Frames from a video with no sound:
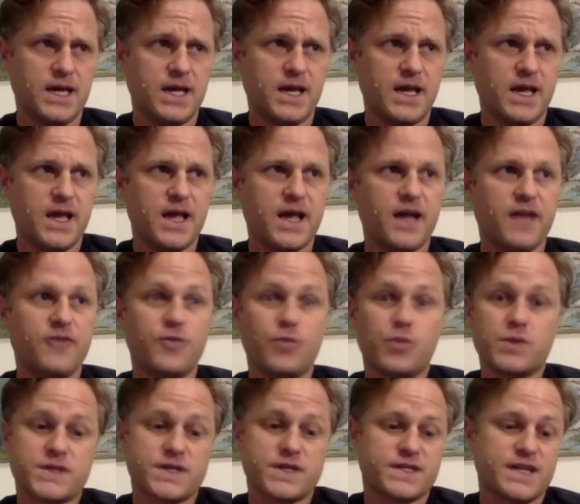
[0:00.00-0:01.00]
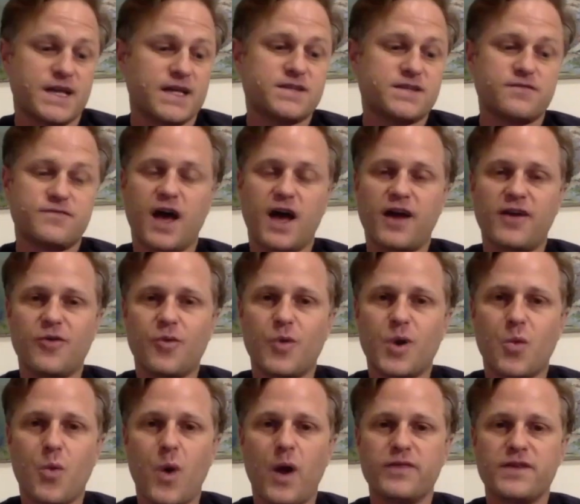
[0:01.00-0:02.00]
And there was a sense of not
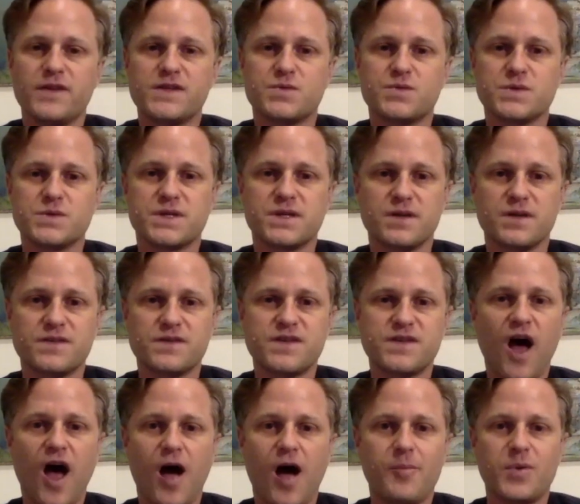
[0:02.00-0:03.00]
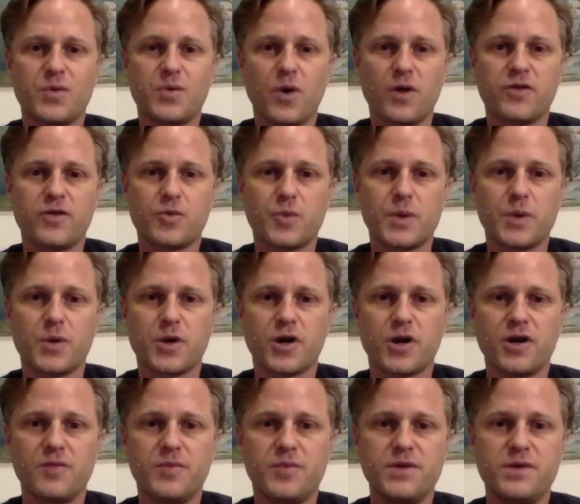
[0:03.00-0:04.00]
knowing when this was going to stop and whether we were
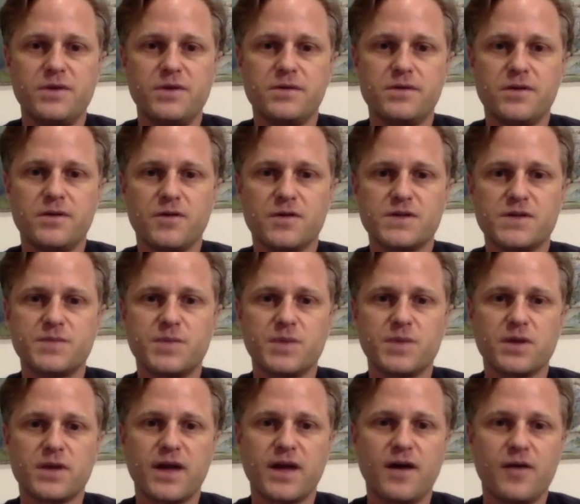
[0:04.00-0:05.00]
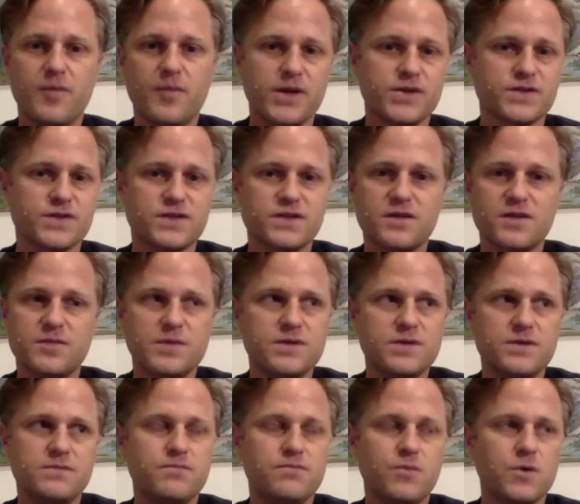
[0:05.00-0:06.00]
going to be, spilling out,
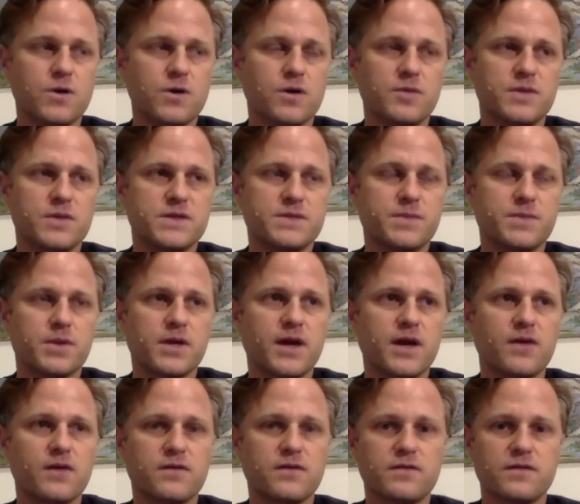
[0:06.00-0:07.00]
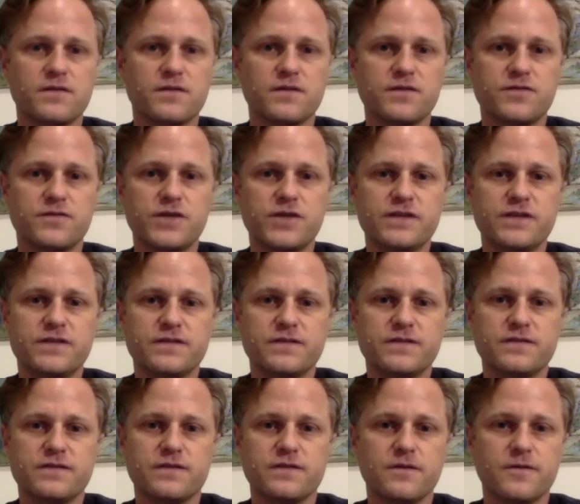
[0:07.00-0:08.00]
we're going to be spilling out into the streets.
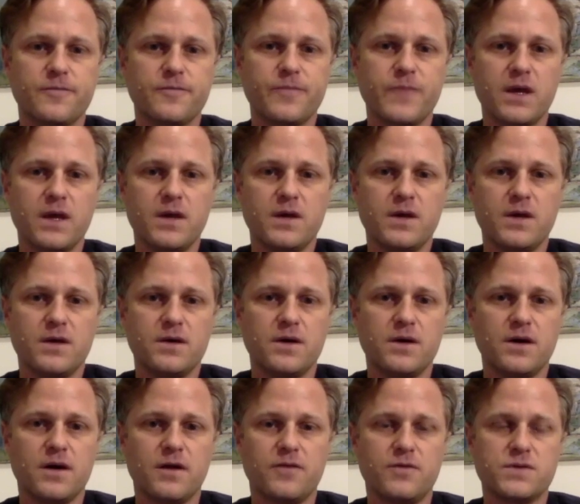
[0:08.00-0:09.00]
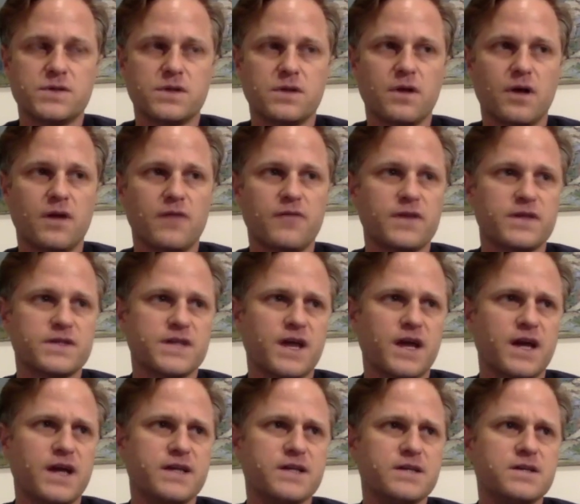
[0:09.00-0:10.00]
So there was a lot of
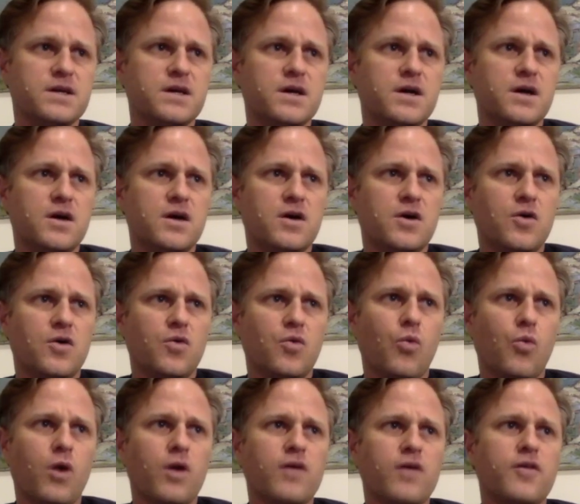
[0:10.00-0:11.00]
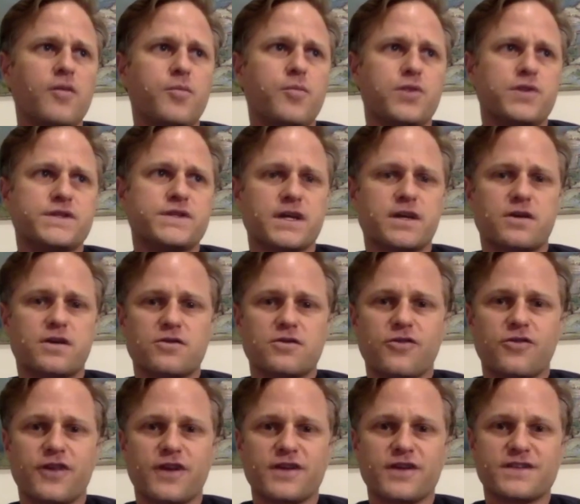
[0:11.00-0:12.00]
anxiety. One of the particular
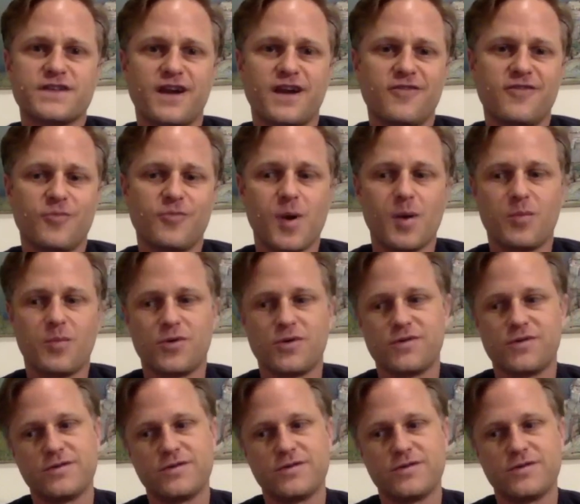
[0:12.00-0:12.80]
things that I remember,